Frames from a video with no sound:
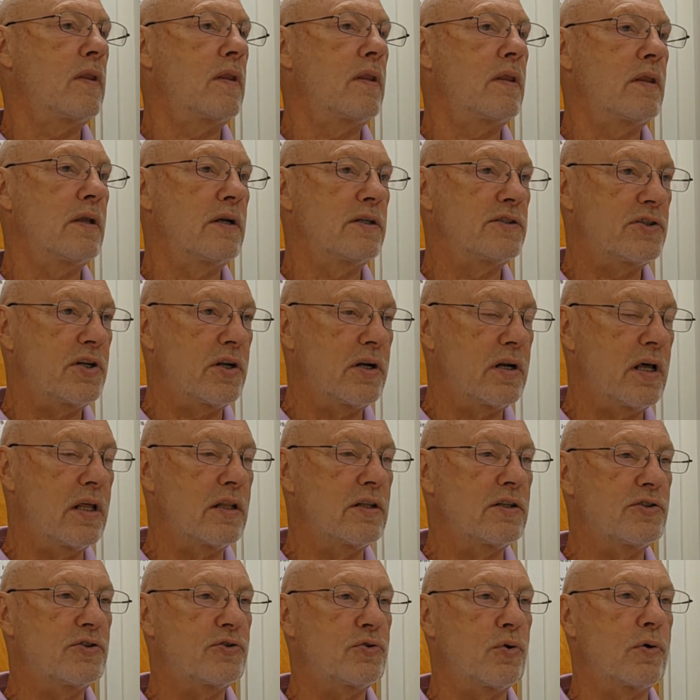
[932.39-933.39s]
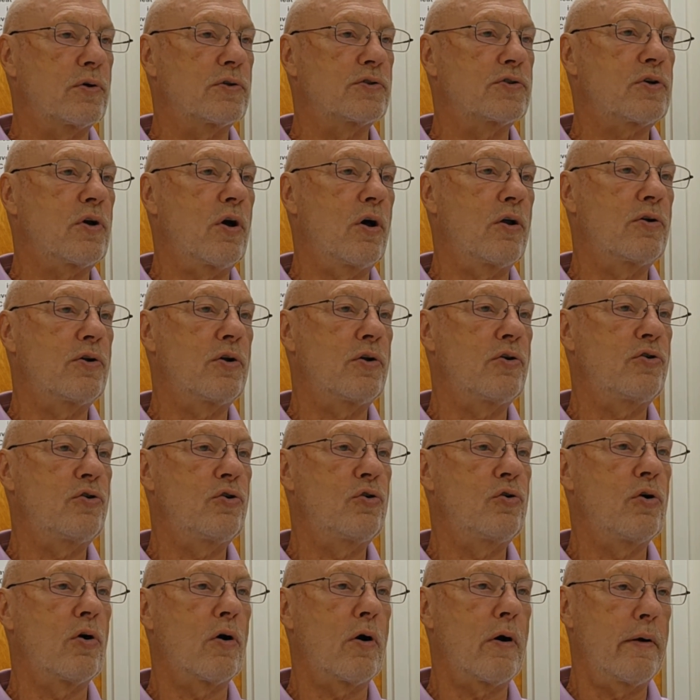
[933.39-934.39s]
there's another source called the
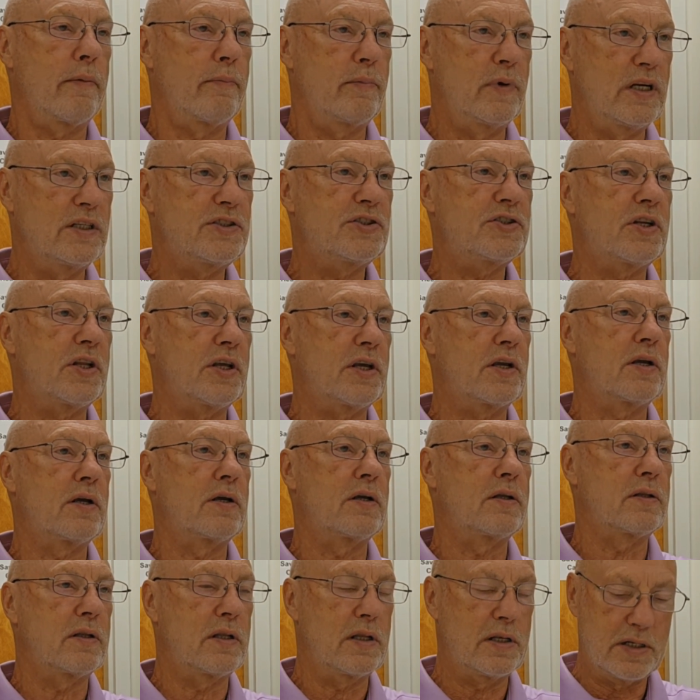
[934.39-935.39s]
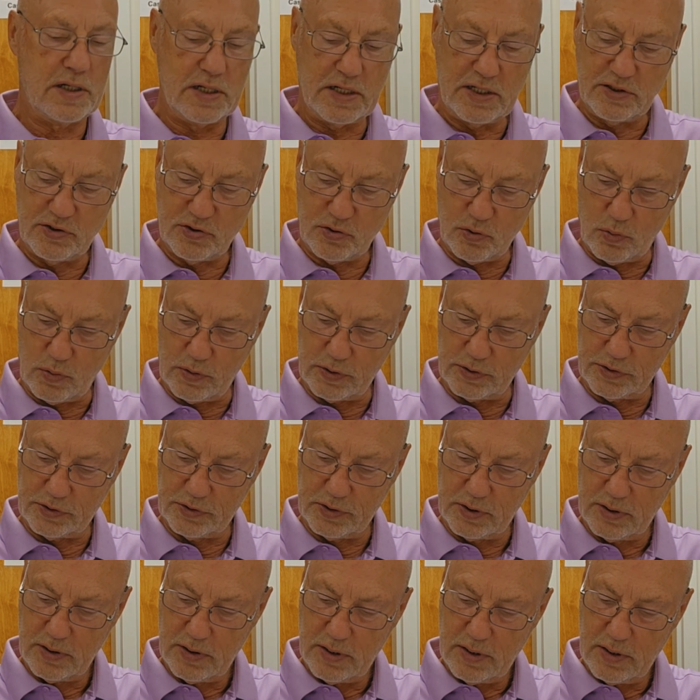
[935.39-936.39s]
Deuteronomistic, the D source,
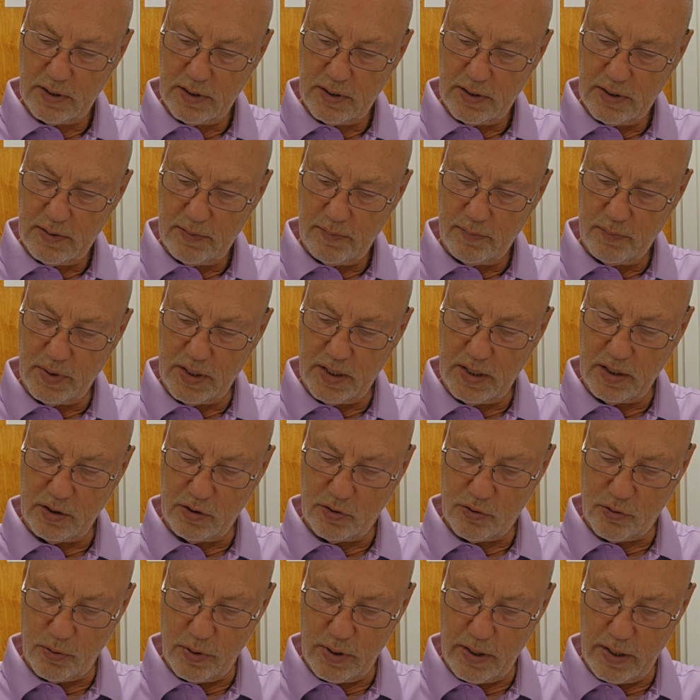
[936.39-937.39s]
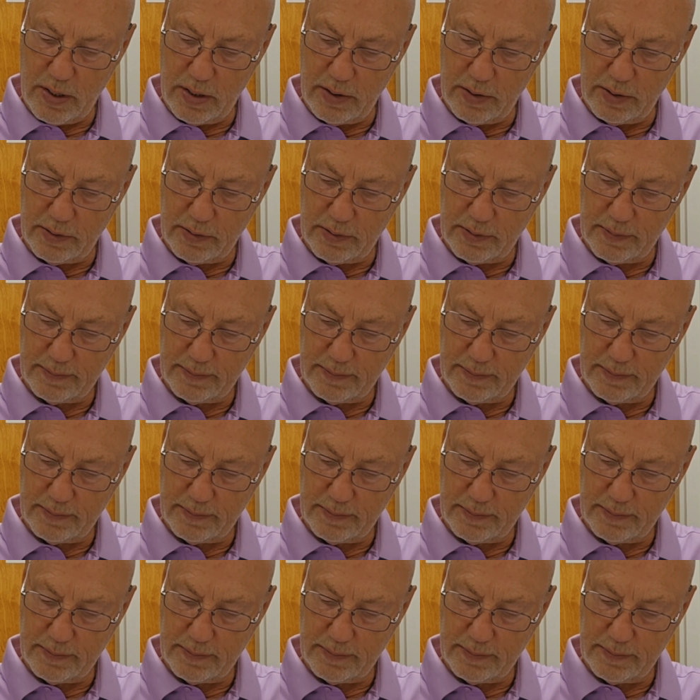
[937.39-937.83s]
being created.